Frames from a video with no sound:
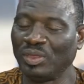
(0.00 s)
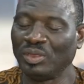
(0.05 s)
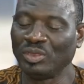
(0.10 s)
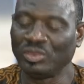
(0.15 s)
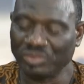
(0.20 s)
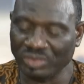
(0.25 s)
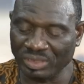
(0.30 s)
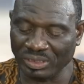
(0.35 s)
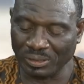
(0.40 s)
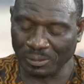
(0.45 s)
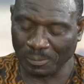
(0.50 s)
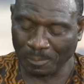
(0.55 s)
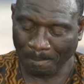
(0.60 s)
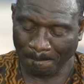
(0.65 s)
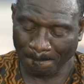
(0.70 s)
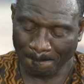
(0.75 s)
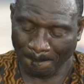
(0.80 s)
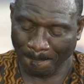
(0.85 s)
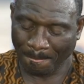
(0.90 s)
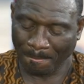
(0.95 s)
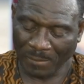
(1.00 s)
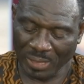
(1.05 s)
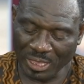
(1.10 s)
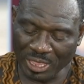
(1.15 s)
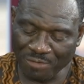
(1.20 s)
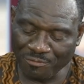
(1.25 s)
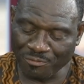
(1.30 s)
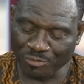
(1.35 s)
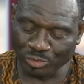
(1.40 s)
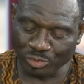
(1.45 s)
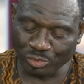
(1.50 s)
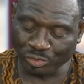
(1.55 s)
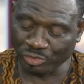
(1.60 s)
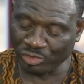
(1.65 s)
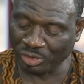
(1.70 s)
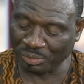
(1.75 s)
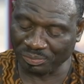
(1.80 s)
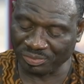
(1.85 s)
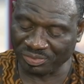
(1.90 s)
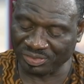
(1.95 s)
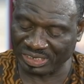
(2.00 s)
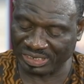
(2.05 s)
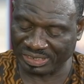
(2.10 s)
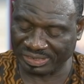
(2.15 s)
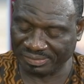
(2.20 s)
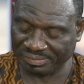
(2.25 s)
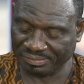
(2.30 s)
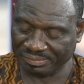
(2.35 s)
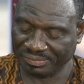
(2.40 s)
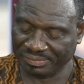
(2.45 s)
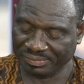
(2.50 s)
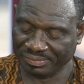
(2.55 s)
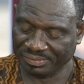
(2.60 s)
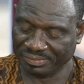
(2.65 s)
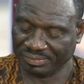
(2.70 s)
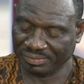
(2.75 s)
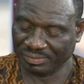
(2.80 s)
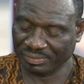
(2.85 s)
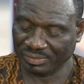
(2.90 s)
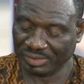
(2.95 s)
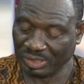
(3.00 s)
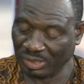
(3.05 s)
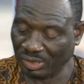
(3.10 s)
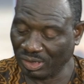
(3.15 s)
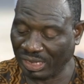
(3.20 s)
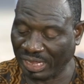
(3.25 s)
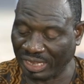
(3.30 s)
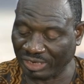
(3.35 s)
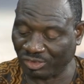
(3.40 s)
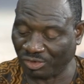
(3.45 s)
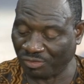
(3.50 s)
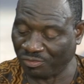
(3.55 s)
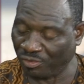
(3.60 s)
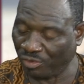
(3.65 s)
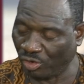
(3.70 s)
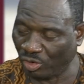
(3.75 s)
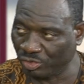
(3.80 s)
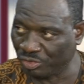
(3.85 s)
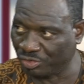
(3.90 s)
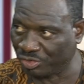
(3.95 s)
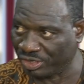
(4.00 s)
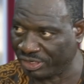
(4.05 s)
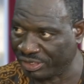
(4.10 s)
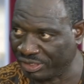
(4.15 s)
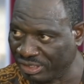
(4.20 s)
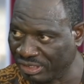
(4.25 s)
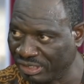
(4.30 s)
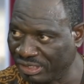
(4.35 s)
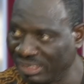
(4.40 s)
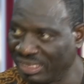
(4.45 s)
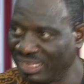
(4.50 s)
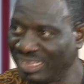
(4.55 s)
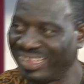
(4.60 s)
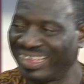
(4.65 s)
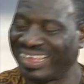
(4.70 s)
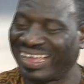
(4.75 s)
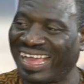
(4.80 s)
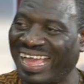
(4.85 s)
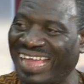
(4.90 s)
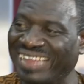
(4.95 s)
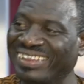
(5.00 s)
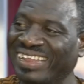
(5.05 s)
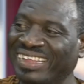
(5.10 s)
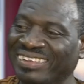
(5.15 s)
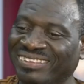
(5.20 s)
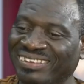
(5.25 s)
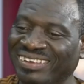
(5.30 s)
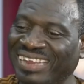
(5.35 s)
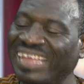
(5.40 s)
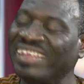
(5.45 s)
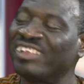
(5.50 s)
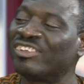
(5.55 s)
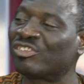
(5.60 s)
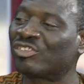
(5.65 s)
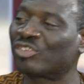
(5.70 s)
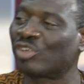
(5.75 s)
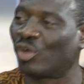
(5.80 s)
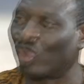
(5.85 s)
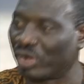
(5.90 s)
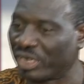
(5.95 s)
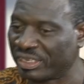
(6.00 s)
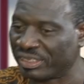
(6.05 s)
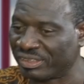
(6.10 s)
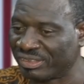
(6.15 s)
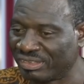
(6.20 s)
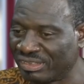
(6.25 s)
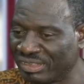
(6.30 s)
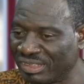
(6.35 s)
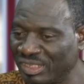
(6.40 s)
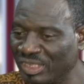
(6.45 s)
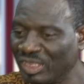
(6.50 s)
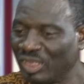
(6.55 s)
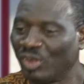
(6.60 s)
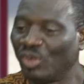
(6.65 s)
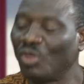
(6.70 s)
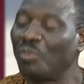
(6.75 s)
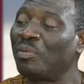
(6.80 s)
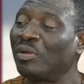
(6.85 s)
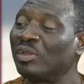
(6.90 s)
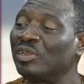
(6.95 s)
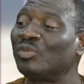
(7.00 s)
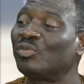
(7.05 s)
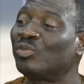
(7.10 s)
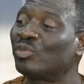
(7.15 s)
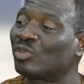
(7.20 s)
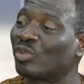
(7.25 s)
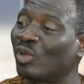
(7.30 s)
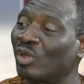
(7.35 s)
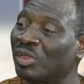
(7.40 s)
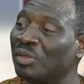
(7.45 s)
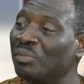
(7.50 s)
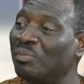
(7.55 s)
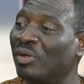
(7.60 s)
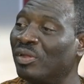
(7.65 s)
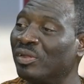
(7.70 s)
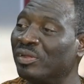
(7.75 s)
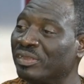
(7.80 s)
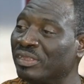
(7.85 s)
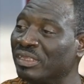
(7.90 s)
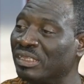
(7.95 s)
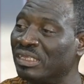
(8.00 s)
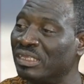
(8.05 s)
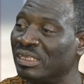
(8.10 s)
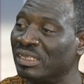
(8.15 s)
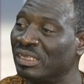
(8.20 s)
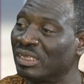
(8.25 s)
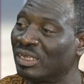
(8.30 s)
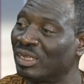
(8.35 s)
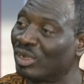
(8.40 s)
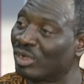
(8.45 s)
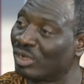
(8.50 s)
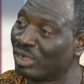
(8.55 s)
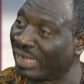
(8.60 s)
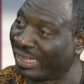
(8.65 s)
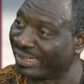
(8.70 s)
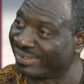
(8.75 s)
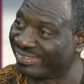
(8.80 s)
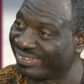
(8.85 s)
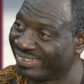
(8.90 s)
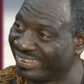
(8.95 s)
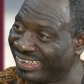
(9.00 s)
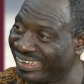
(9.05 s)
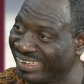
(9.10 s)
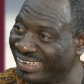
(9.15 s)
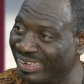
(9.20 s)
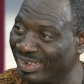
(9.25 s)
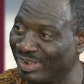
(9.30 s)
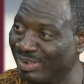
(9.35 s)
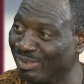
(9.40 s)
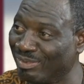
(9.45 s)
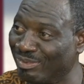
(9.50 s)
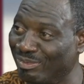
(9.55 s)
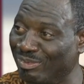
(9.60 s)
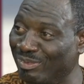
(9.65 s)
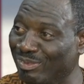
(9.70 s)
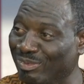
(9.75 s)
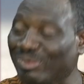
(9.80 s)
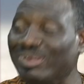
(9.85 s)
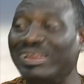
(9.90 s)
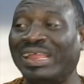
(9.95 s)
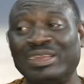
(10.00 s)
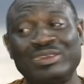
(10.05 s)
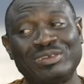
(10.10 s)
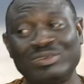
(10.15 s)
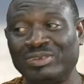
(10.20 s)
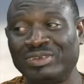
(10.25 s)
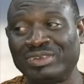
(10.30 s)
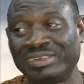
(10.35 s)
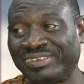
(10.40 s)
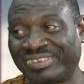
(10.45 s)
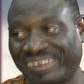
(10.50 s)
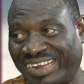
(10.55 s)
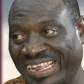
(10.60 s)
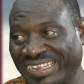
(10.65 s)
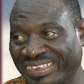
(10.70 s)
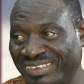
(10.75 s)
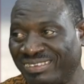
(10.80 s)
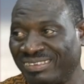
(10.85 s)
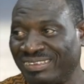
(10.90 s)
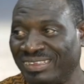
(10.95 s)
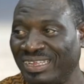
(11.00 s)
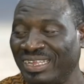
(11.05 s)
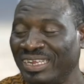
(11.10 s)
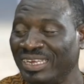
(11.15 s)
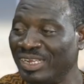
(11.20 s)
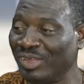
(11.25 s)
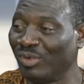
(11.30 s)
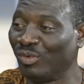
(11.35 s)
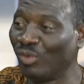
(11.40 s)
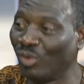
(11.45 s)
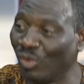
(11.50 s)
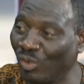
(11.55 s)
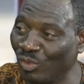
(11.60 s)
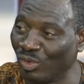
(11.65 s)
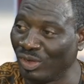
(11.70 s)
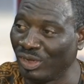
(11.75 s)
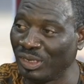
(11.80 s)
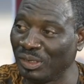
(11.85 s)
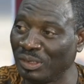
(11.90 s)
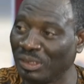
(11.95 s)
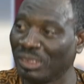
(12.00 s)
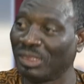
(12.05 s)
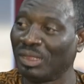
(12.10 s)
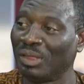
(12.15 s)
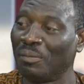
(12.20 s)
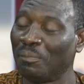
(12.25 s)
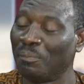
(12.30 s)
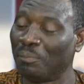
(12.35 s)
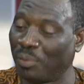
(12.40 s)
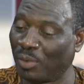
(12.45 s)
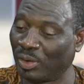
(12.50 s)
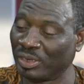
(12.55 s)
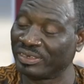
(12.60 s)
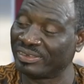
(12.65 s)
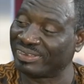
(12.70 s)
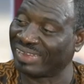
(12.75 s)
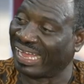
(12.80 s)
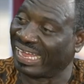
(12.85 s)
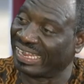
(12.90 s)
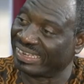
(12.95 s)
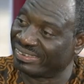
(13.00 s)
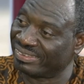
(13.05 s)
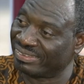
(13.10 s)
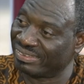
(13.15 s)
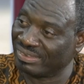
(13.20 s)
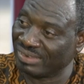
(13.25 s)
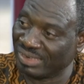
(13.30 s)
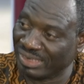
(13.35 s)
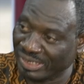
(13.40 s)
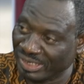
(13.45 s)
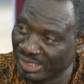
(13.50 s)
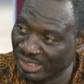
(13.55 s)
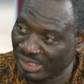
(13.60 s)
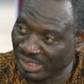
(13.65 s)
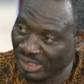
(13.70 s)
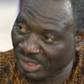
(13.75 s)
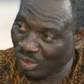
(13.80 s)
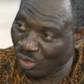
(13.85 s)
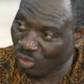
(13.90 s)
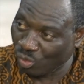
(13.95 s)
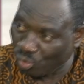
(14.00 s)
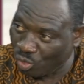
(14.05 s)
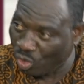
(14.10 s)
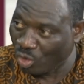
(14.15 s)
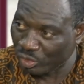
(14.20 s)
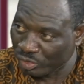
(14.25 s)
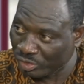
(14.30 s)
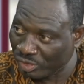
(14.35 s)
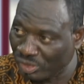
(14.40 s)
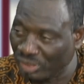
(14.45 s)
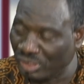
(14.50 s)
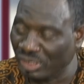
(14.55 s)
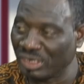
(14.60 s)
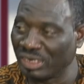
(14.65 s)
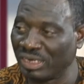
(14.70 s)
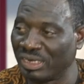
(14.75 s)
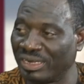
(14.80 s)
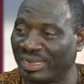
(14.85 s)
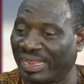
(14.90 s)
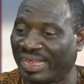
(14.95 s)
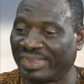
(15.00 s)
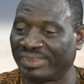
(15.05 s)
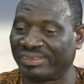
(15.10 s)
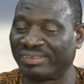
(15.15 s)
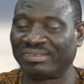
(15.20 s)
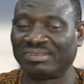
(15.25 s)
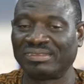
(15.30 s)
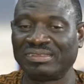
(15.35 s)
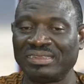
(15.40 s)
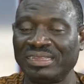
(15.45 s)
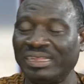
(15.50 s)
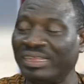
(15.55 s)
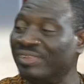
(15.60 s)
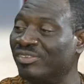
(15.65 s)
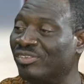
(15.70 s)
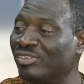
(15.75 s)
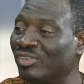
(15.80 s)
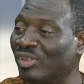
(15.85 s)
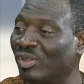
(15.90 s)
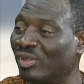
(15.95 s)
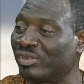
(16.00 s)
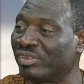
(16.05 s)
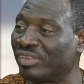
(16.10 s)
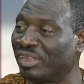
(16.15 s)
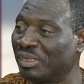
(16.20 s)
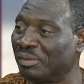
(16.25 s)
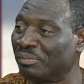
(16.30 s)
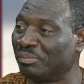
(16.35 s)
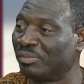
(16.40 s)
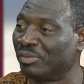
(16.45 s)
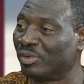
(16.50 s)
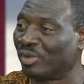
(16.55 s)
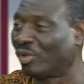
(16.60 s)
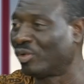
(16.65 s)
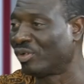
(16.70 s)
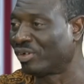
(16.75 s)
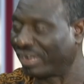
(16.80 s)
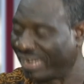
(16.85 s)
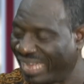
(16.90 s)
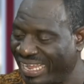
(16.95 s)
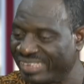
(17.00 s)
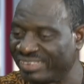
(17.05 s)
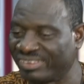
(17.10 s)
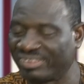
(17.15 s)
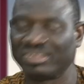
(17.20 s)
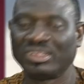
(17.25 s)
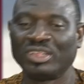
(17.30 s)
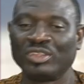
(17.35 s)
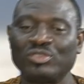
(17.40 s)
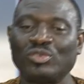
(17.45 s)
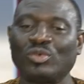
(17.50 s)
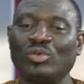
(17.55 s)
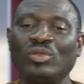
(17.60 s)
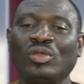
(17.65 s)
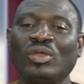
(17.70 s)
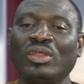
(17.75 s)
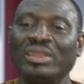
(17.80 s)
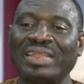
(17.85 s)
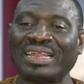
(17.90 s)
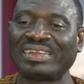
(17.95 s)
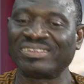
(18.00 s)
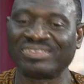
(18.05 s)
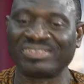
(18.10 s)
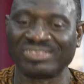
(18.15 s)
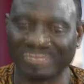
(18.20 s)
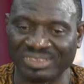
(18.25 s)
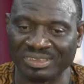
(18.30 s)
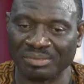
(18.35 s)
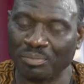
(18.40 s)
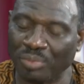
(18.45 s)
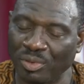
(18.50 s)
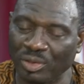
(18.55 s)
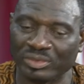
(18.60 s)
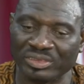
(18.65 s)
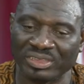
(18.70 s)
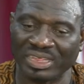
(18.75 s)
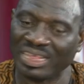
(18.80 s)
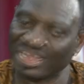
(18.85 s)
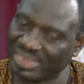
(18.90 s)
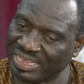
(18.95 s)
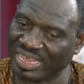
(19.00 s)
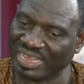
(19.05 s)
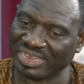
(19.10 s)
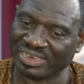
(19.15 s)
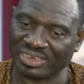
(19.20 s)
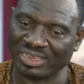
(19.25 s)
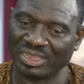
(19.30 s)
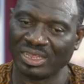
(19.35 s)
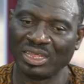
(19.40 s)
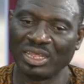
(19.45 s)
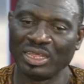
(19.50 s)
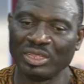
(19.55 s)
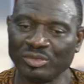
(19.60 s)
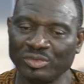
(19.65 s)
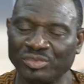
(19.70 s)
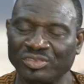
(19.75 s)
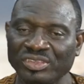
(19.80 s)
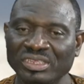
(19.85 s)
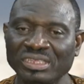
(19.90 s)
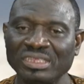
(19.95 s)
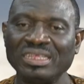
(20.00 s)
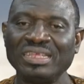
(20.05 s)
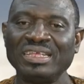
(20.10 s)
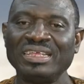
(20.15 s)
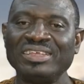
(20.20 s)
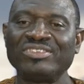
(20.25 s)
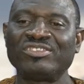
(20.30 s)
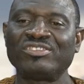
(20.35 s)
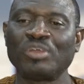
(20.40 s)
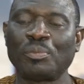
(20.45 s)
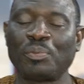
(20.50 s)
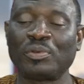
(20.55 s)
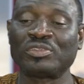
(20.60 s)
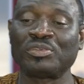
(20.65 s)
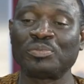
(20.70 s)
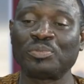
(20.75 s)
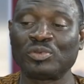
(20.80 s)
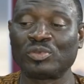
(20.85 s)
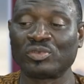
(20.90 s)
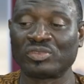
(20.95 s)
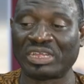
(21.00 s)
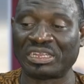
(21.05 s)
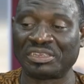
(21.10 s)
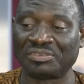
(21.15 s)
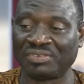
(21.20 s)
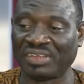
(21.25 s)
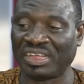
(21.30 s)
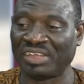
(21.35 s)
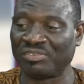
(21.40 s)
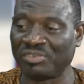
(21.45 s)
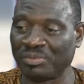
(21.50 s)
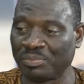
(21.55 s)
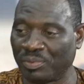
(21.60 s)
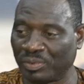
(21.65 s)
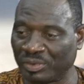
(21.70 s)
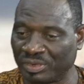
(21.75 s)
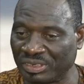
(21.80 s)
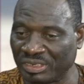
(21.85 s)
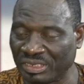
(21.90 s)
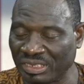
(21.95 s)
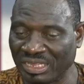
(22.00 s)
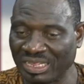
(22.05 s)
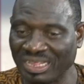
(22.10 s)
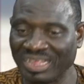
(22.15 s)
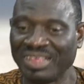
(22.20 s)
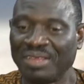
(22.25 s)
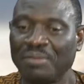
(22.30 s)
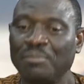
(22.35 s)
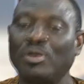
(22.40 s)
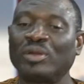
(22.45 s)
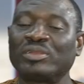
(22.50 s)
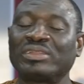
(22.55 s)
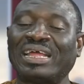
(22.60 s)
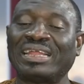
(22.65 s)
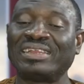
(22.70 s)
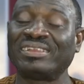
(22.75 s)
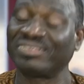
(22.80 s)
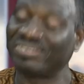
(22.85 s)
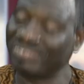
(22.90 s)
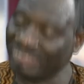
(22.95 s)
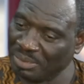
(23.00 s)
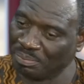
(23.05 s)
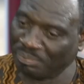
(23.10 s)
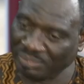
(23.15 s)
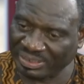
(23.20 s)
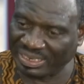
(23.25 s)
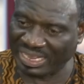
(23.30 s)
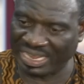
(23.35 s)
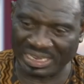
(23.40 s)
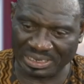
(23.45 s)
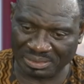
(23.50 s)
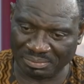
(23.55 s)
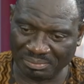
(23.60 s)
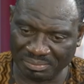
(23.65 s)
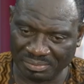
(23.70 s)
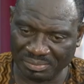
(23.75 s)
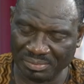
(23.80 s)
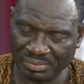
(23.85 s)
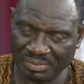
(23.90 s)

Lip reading: You see, if you do something out of 100 and 99 is correct, nobody will talk about the 99 that you did right. They will only point at the one that is not done right. So that is the thing. But again, you see, it's not possible to satisfy everybody. But at the same time,